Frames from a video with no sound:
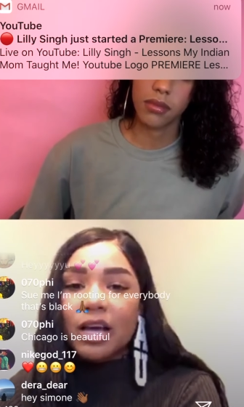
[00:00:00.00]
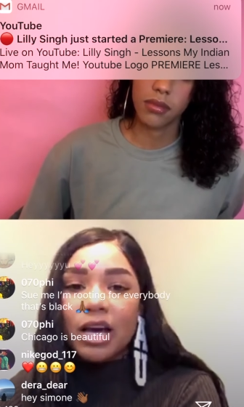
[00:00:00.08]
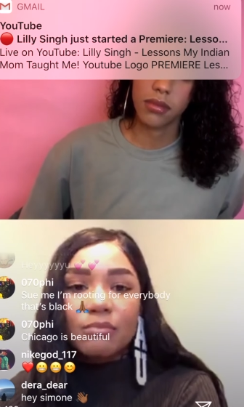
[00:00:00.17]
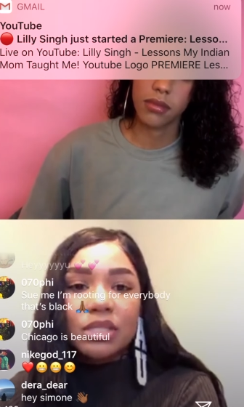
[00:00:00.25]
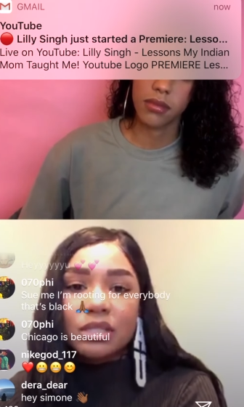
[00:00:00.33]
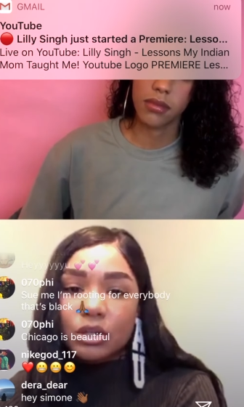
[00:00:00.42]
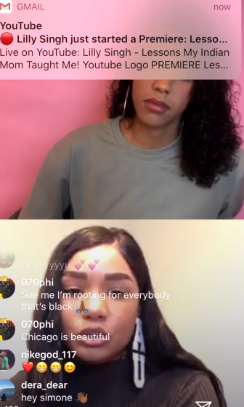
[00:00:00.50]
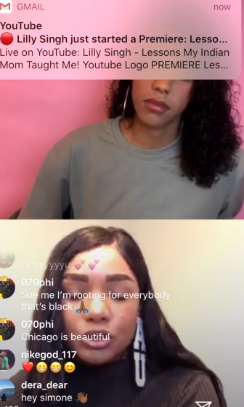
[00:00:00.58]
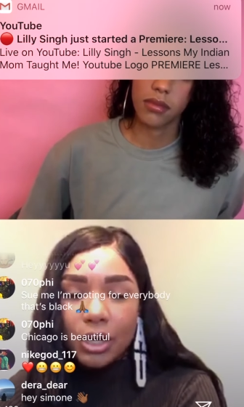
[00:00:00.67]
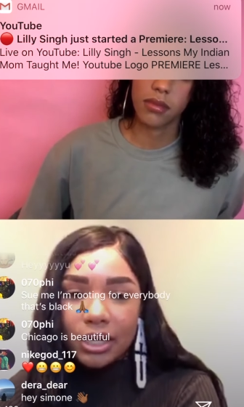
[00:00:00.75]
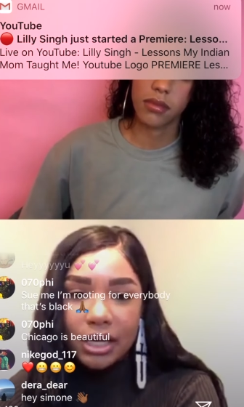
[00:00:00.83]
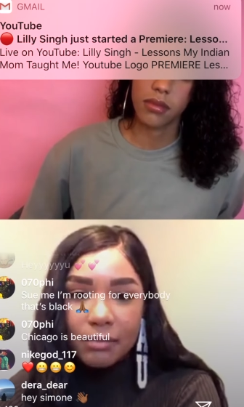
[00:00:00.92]
Speaker 1: I'm still
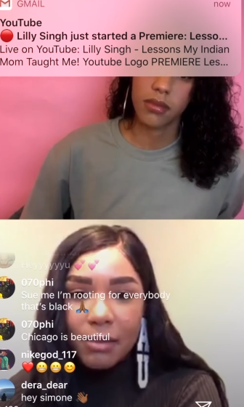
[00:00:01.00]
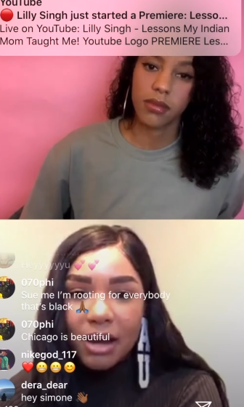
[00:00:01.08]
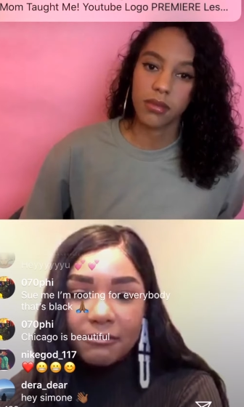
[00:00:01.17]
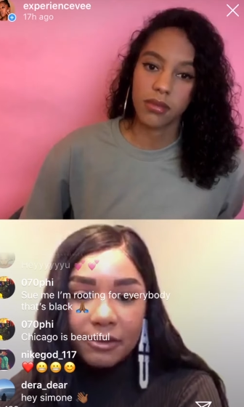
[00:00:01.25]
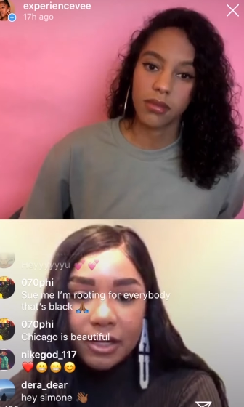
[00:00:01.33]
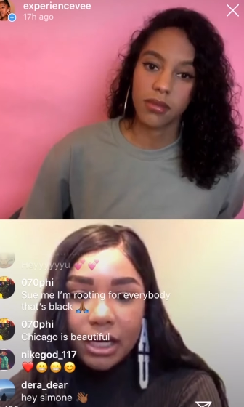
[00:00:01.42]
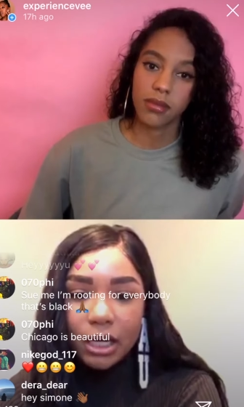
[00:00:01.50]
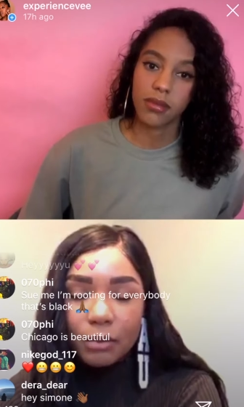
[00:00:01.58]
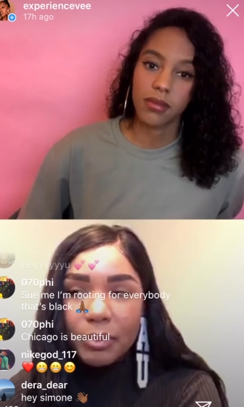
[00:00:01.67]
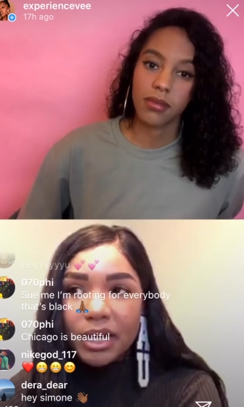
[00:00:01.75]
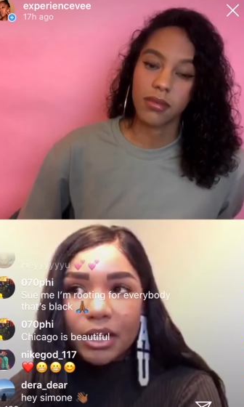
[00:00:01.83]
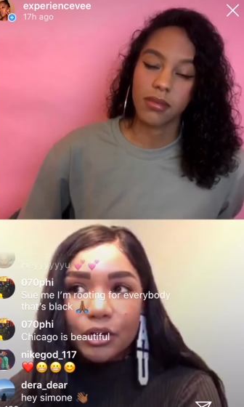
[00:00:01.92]
trying to get my footing.
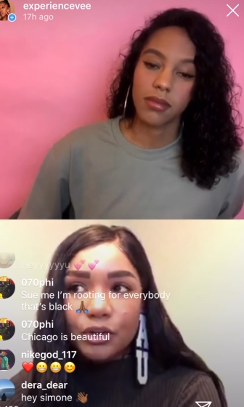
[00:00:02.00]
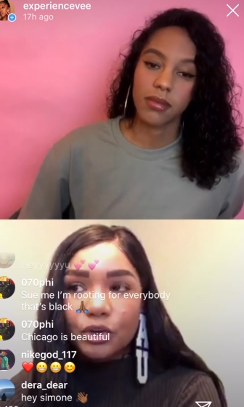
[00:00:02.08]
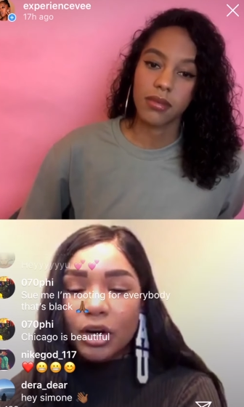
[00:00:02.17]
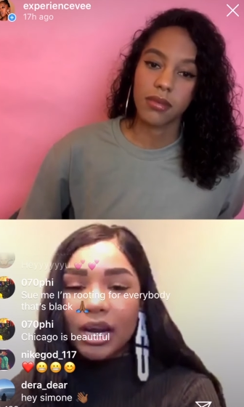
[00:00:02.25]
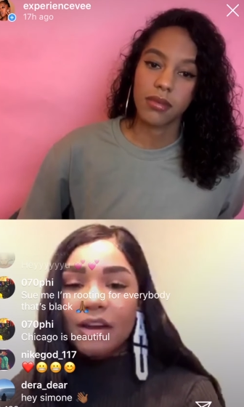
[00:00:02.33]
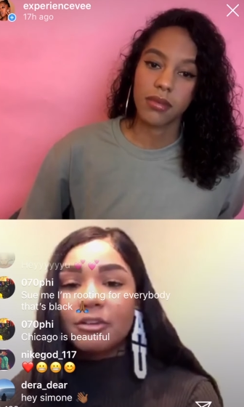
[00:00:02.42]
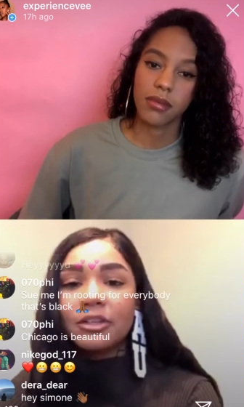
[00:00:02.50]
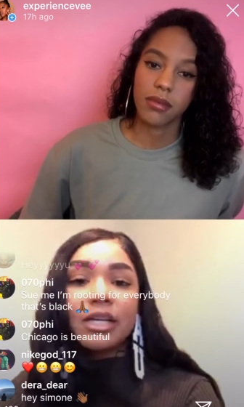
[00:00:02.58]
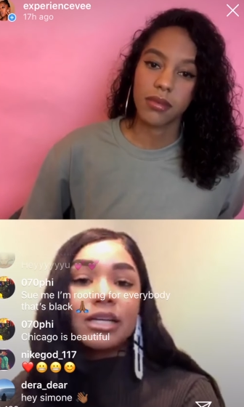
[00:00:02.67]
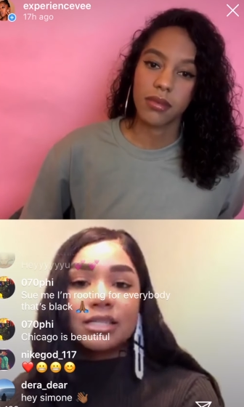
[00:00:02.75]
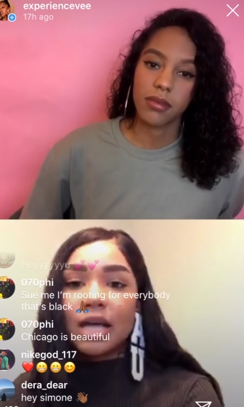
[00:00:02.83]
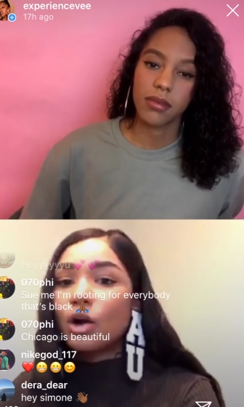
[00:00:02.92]
But in New York,
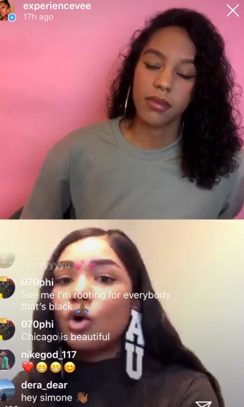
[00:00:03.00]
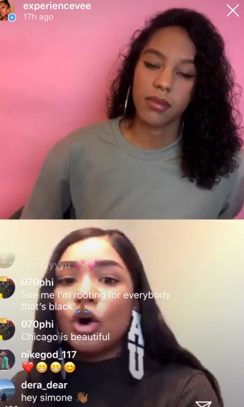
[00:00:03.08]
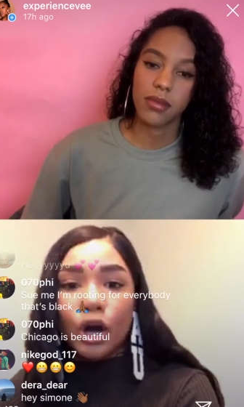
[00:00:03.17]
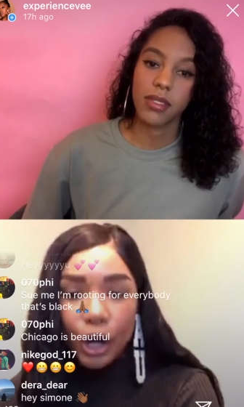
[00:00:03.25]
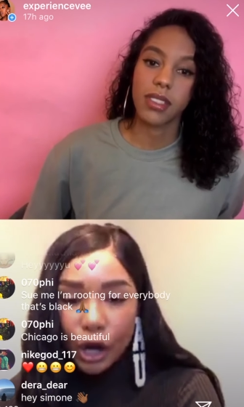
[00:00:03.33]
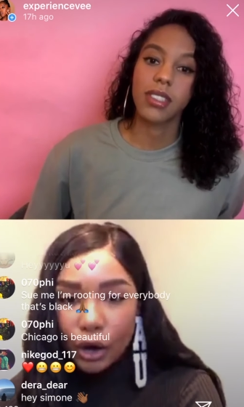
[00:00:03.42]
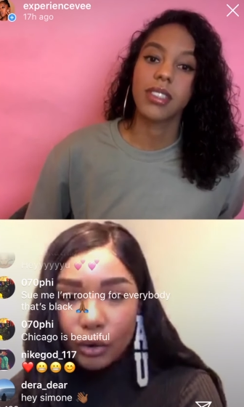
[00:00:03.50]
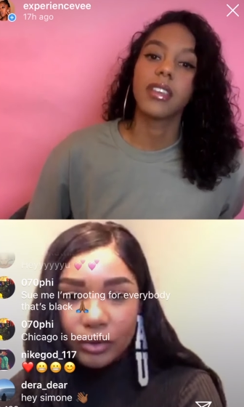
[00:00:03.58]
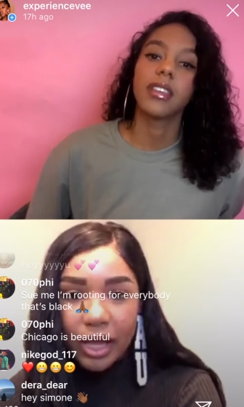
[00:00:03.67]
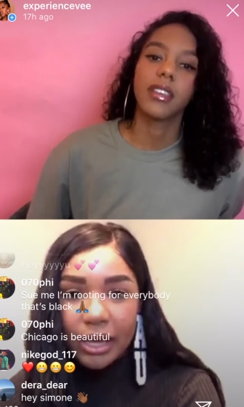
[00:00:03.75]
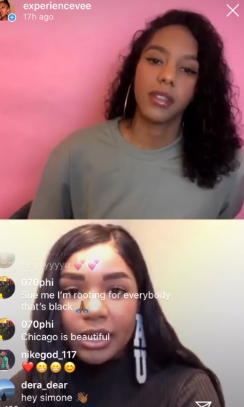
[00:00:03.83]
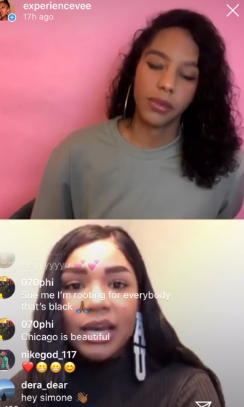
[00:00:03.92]
everything's like on go.
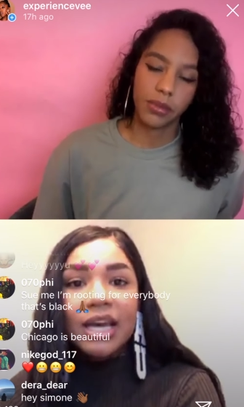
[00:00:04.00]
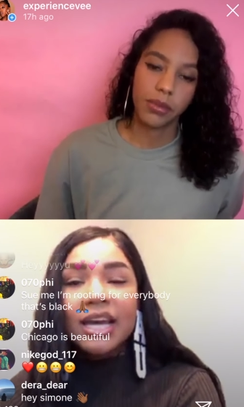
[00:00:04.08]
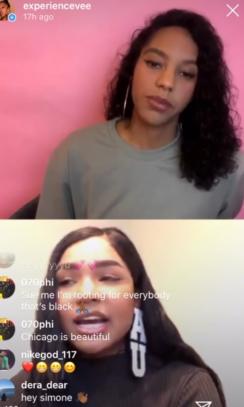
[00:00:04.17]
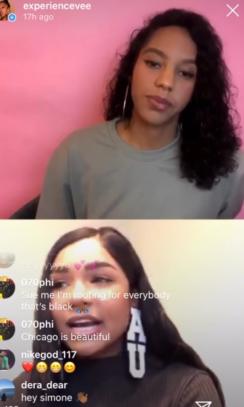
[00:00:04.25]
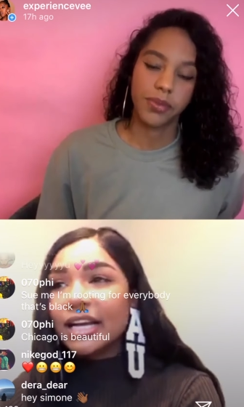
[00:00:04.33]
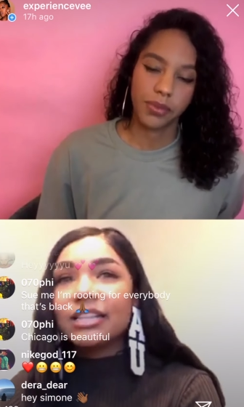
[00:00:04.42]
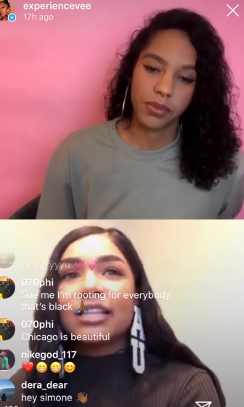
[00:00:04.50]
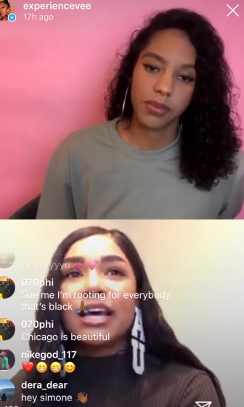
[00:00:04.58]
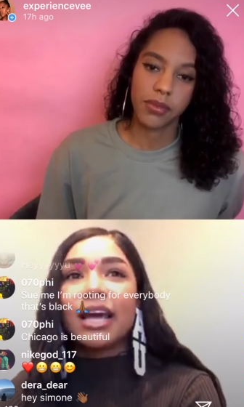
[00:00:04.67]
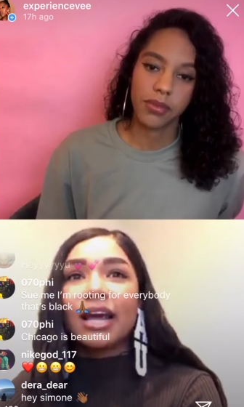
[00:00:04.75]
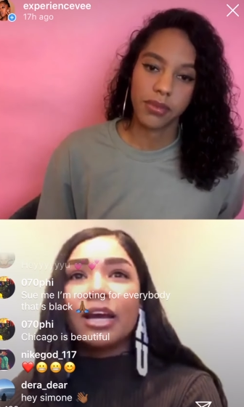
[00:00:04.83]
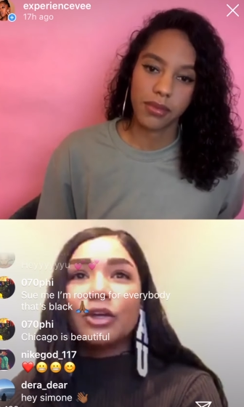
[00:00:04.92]
Like
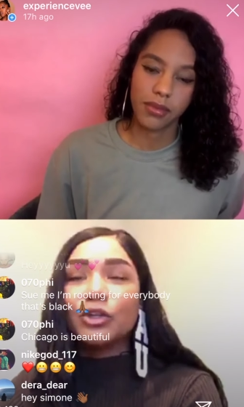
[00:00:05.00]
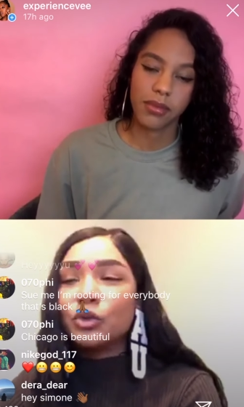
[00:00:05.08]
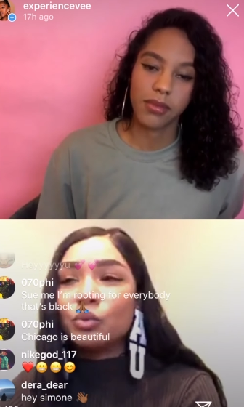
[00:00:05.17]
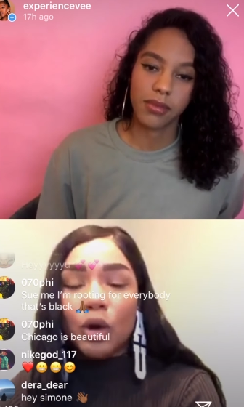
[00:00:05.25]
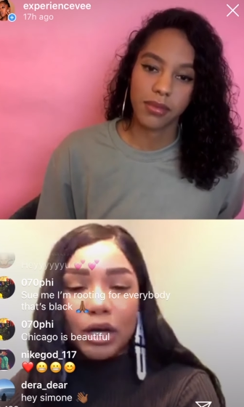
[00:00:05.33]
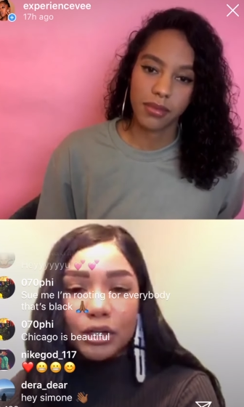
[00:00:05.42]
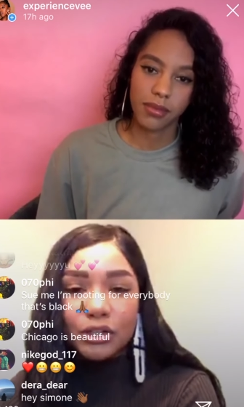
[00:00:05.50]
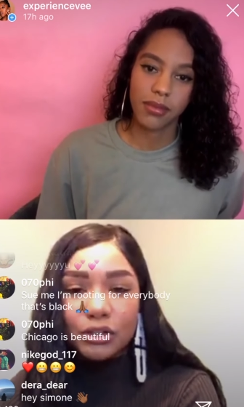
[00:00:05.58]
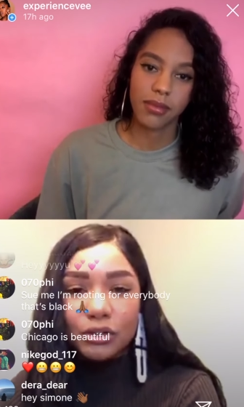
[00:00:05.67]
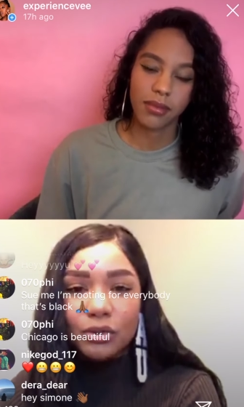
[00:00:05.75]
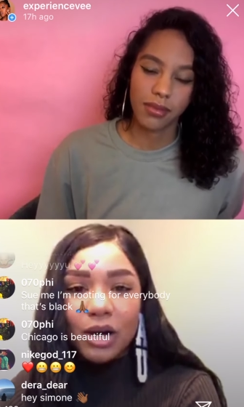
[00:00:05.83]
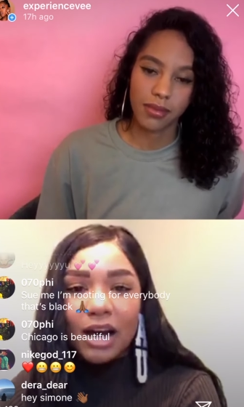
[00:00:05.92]
anything you want to
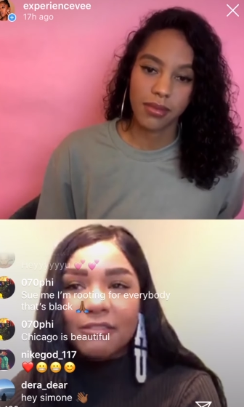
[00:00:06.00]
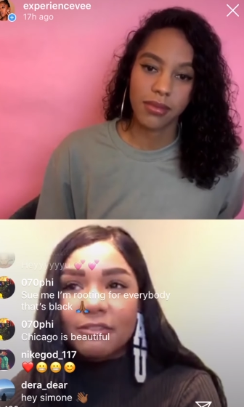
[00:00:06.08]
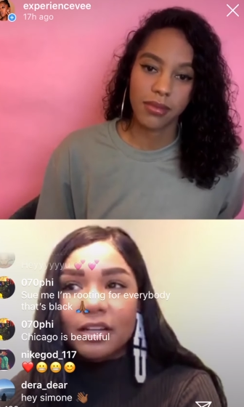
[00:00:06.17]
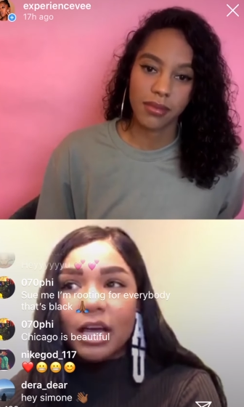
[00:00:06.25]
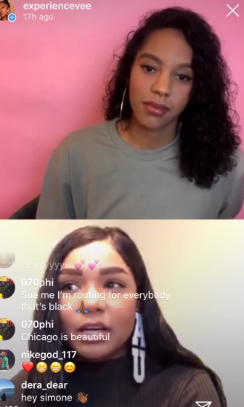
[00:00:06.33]
do, I feel like